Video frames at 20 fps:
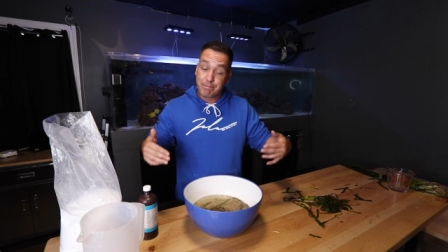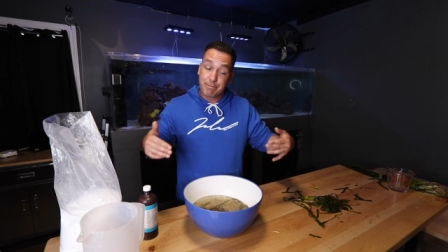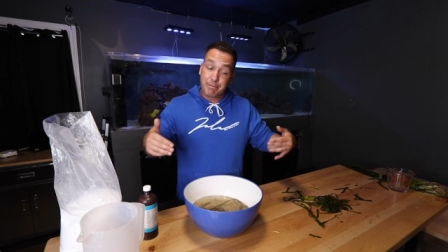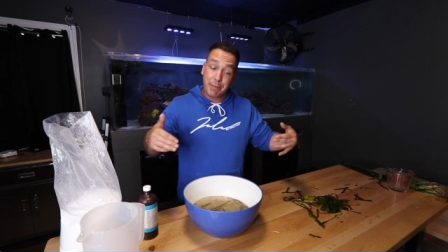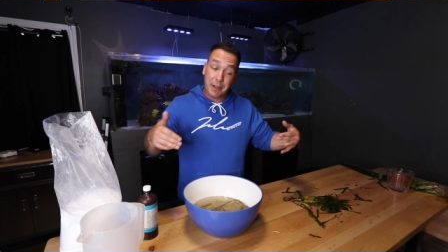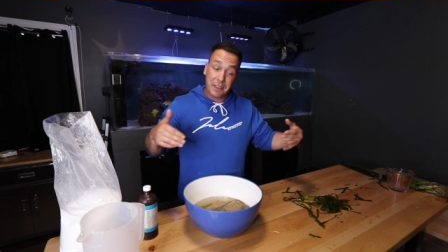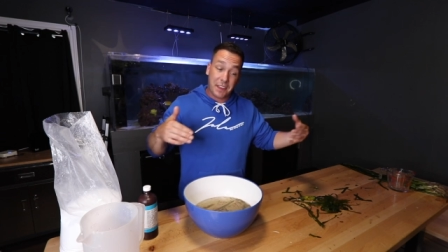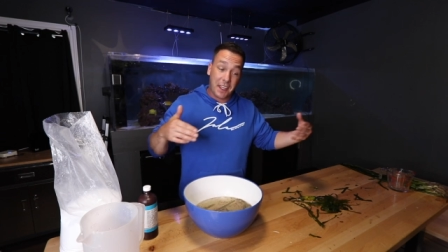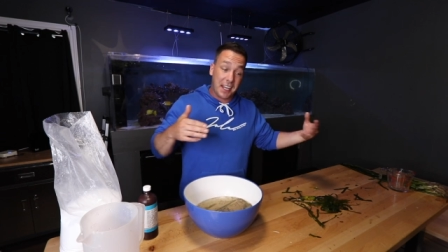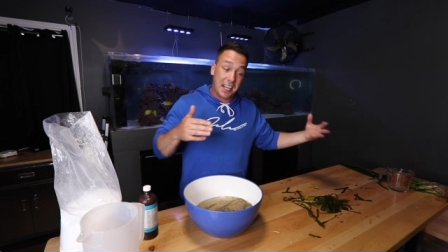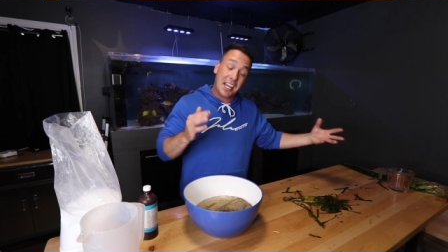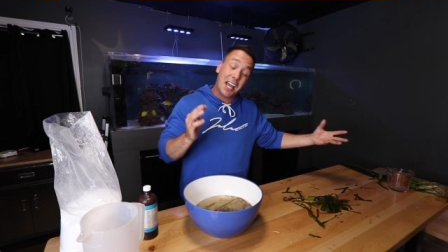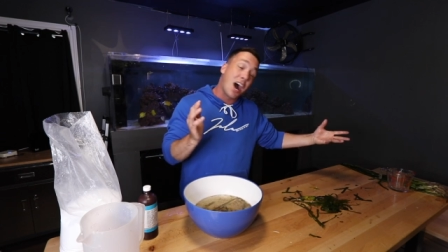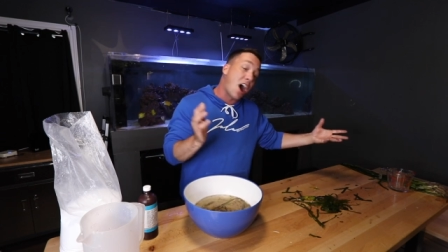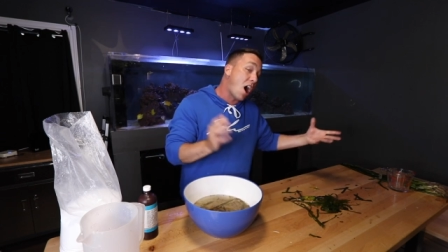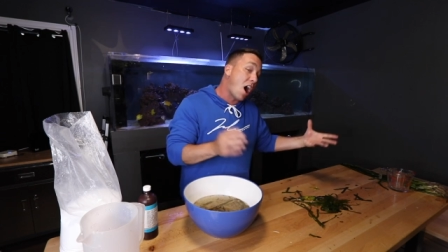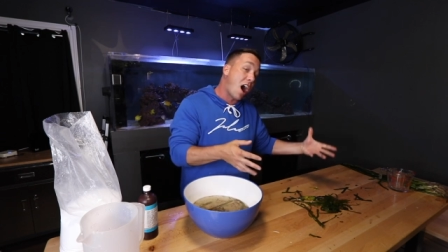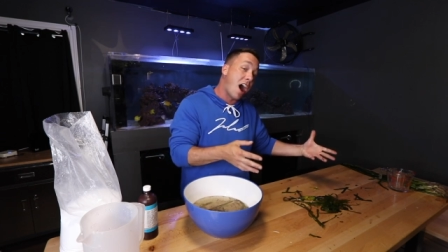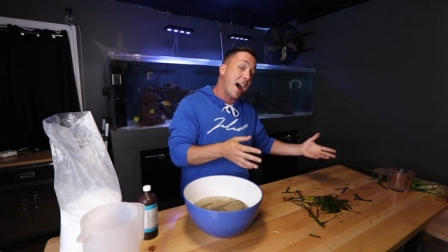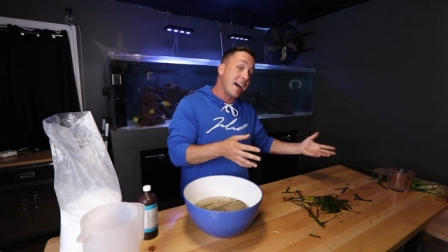but they
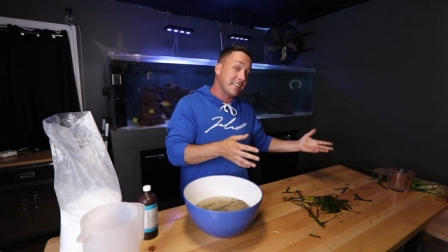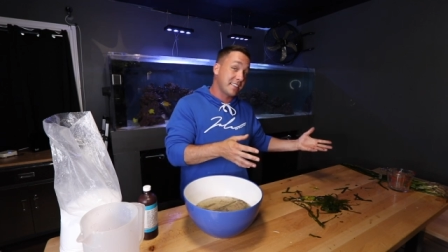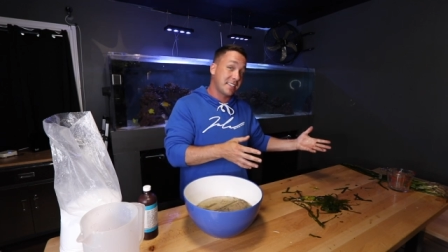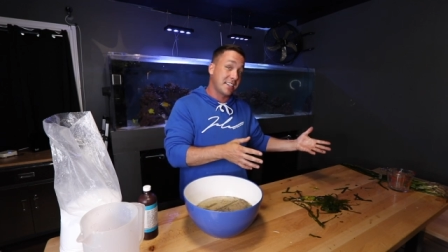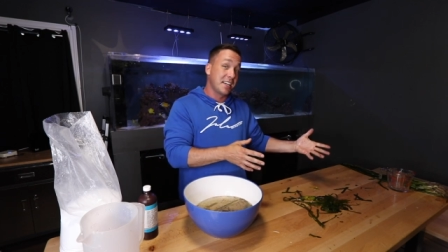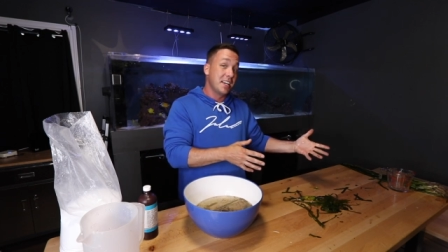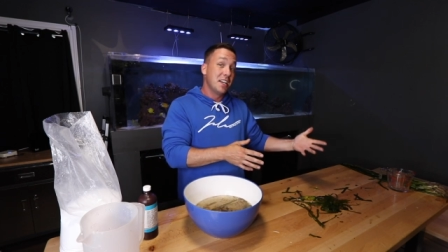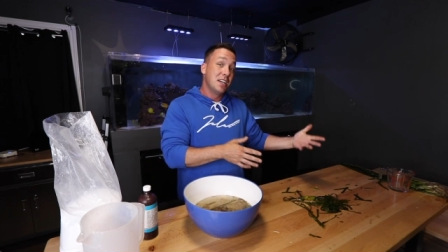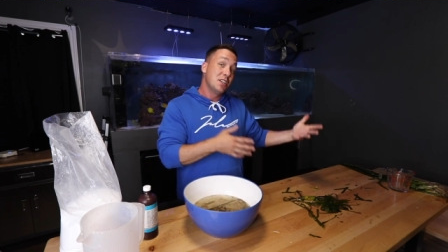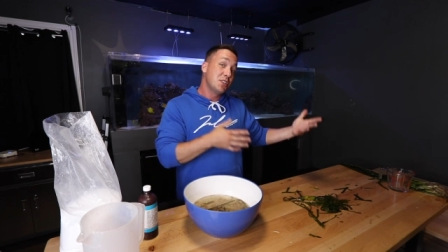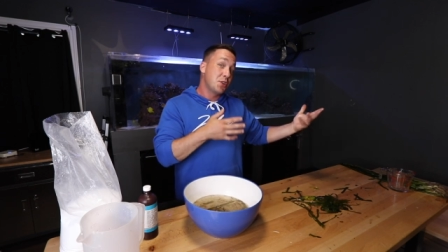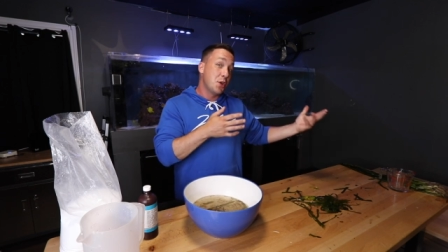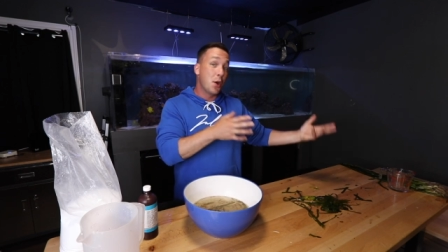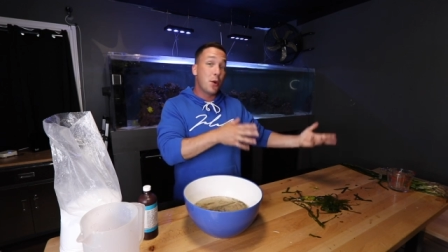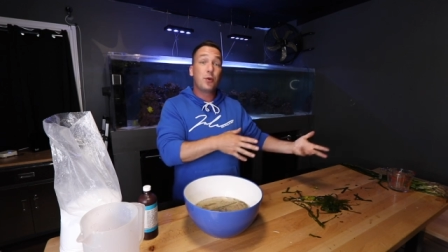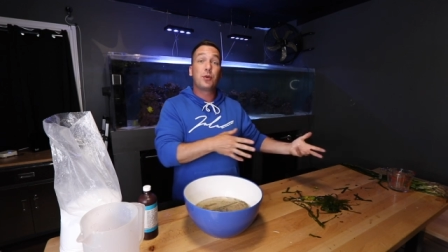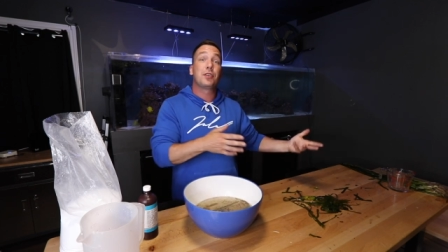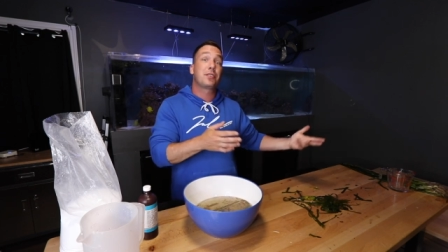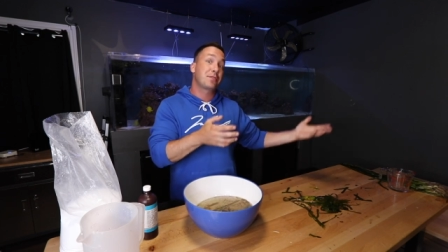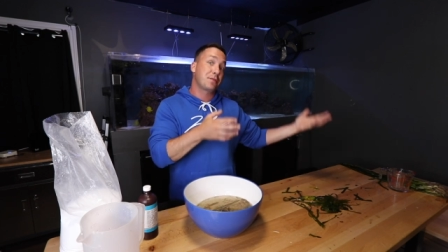cost
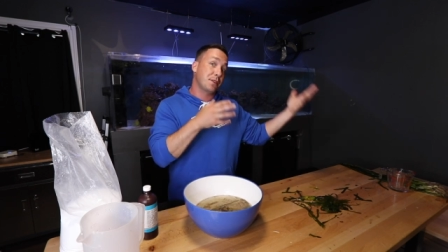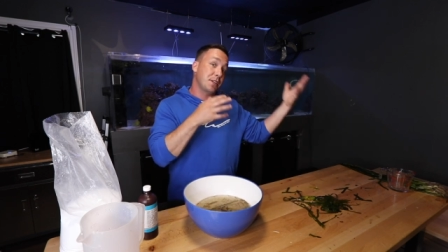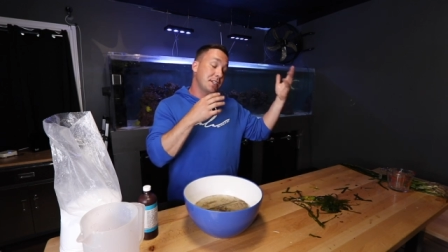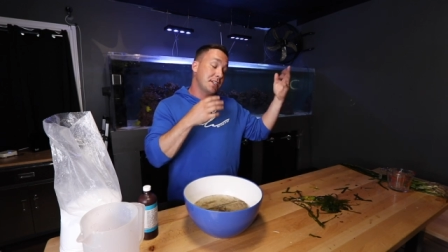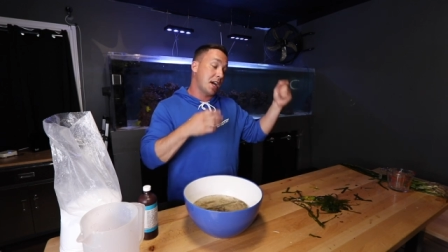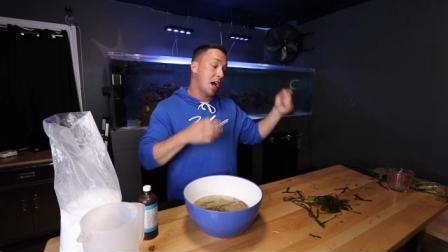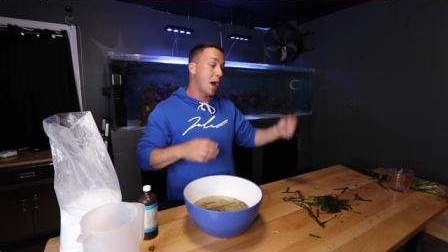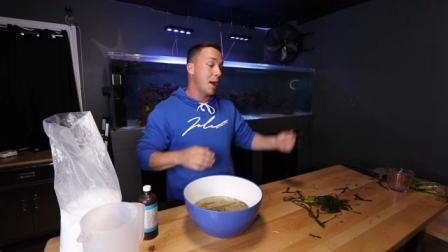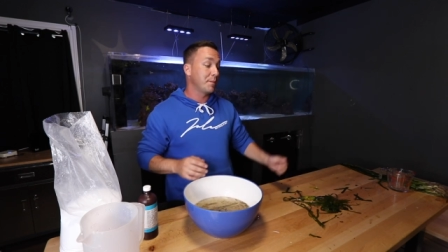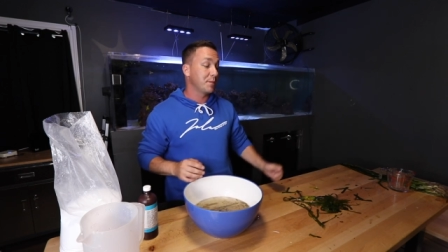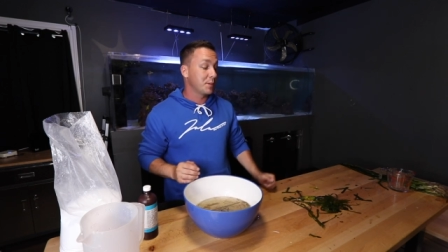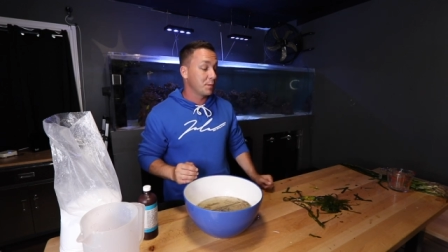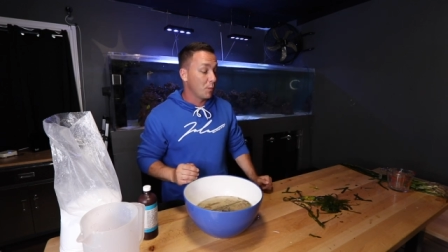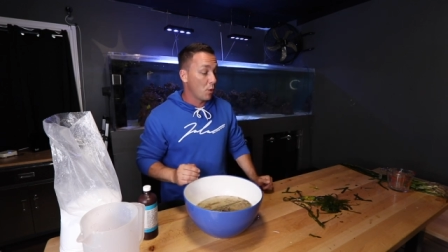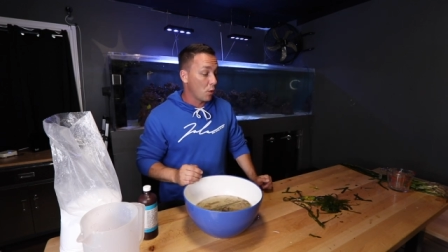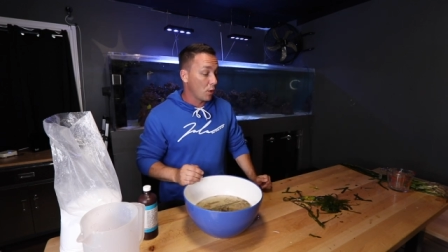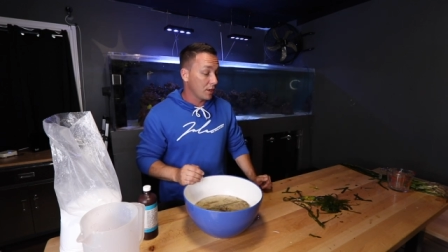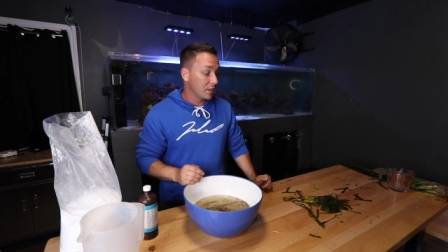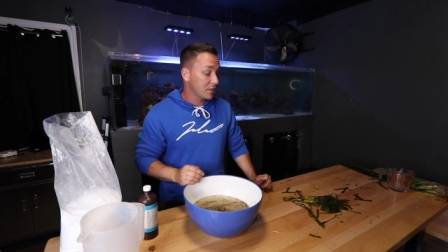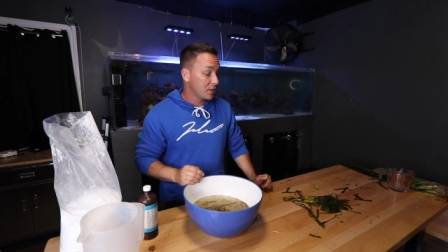two to three times
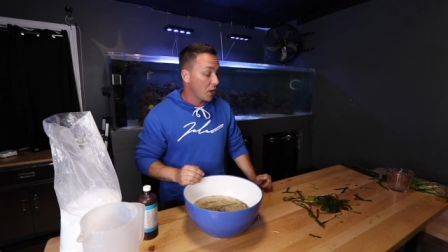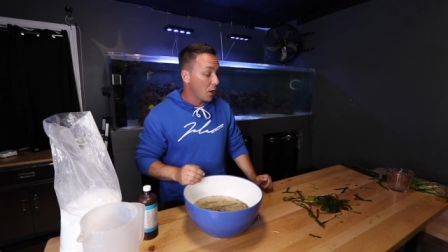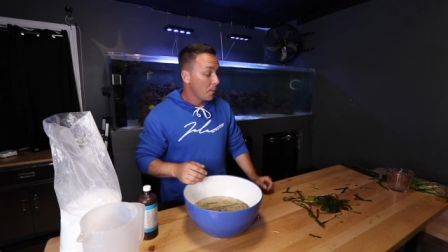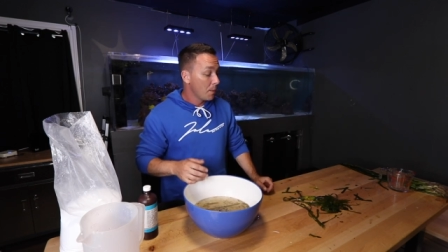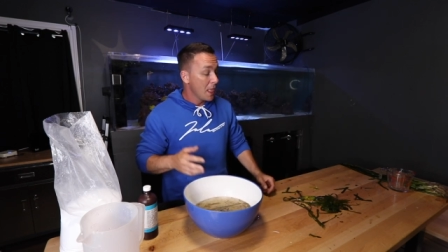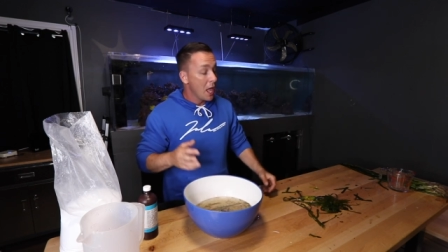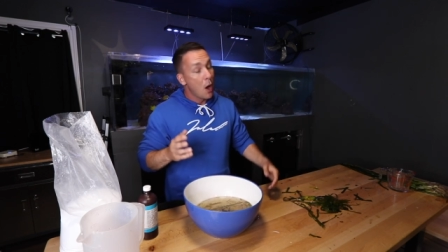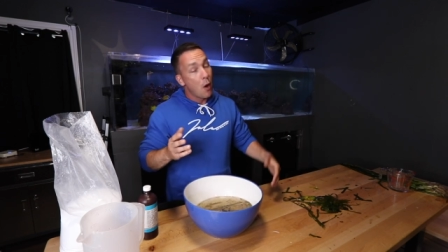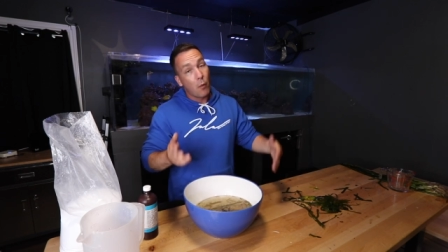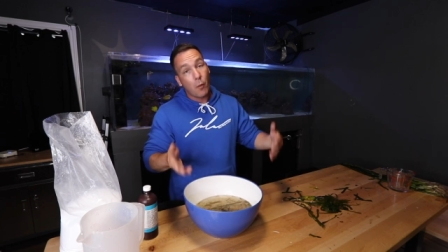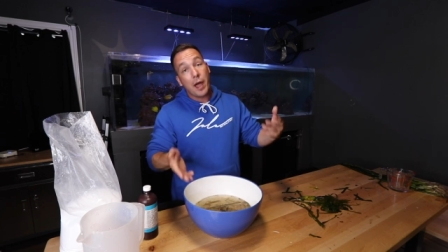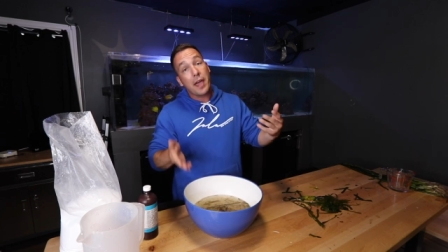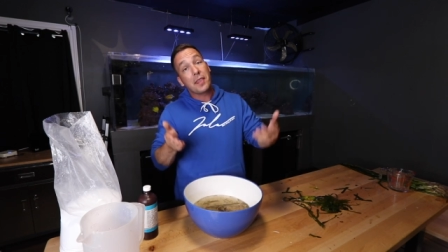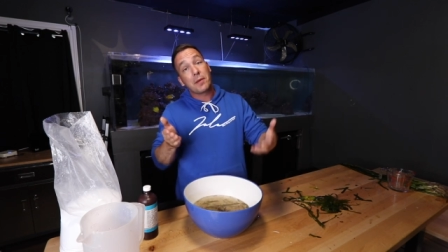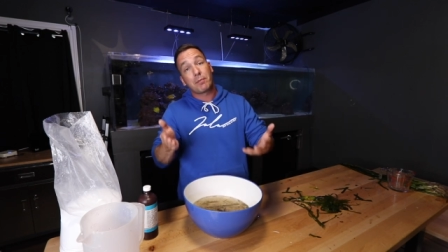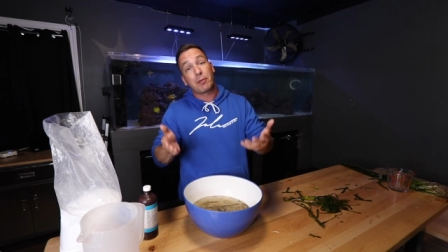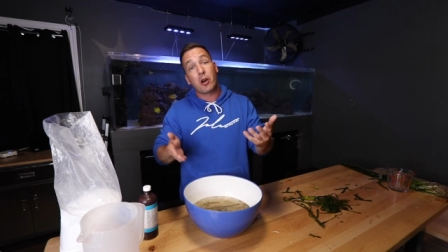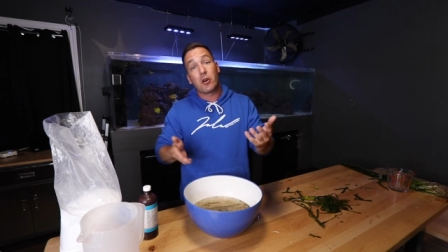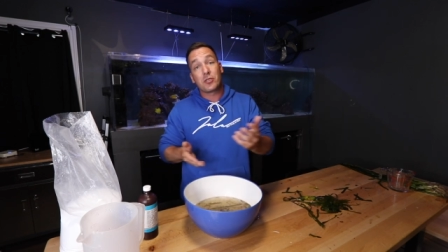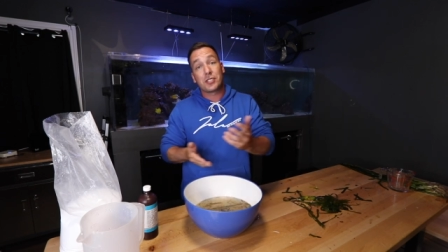more. So weigh the
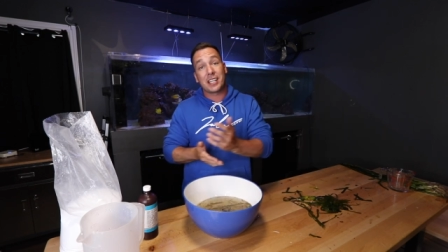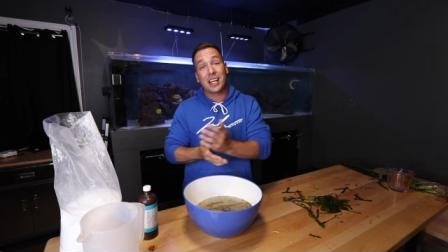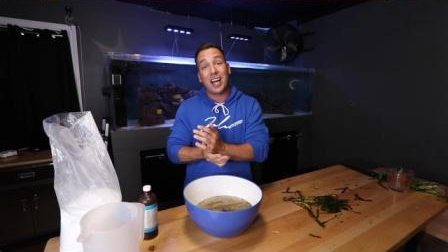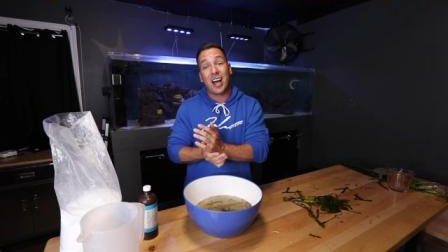pros and